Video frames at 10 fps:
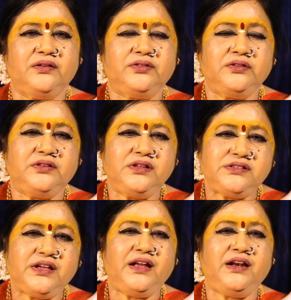So
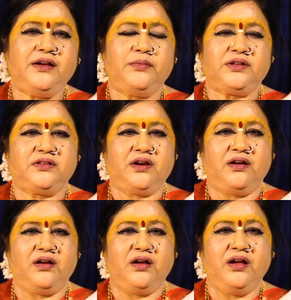this healing
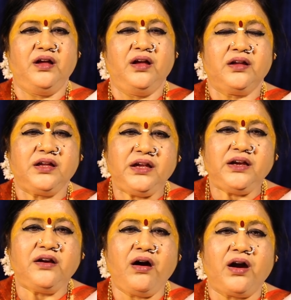mantra, he
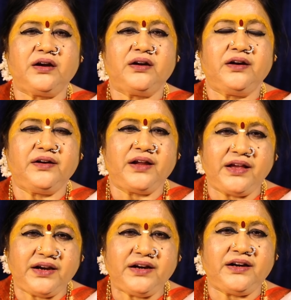got
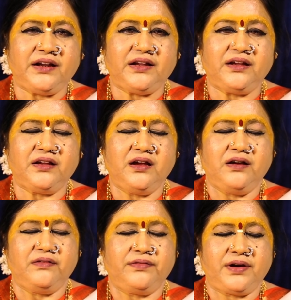directly
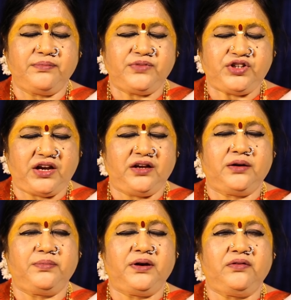from
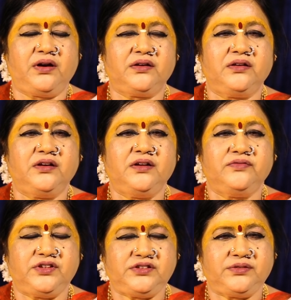Shankar Bhagavan,
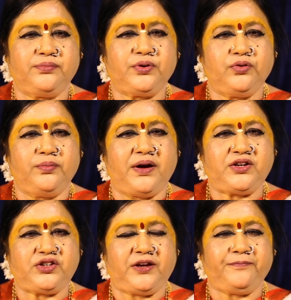this Bhrigu
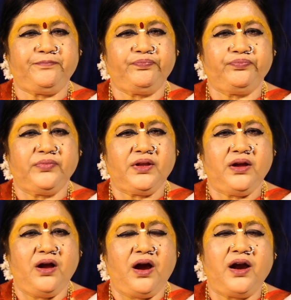Maharshi.
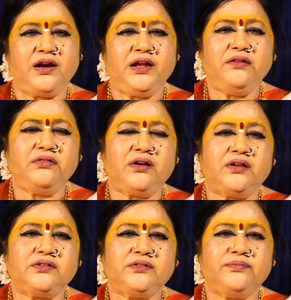And he
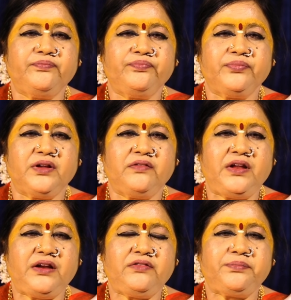was,
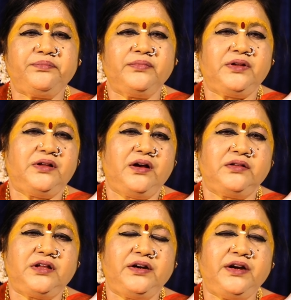whenever
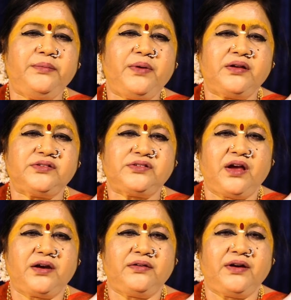the demons
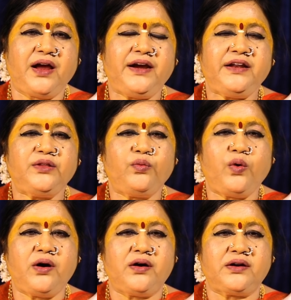are died in the
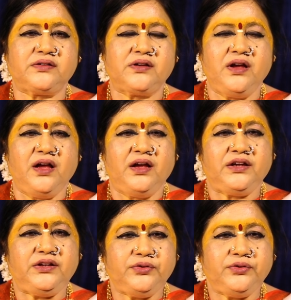war, he